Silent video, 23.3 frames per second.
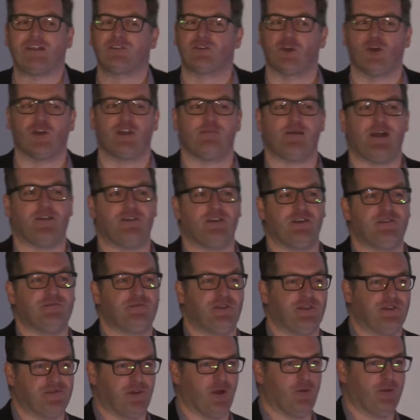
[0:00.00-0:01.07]
talking about
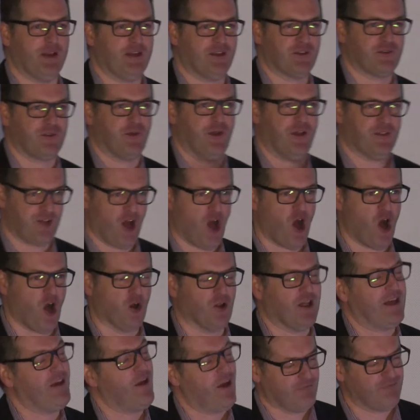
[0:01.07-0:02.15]
the film industry as a
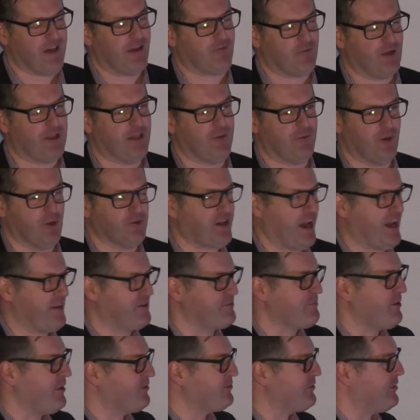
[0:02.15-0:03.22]
whole, and that really will take
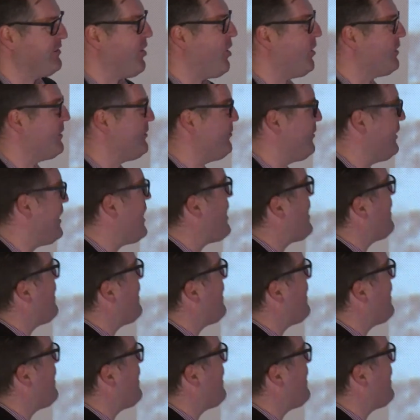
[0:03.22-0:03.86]
us mostly to Hollywood.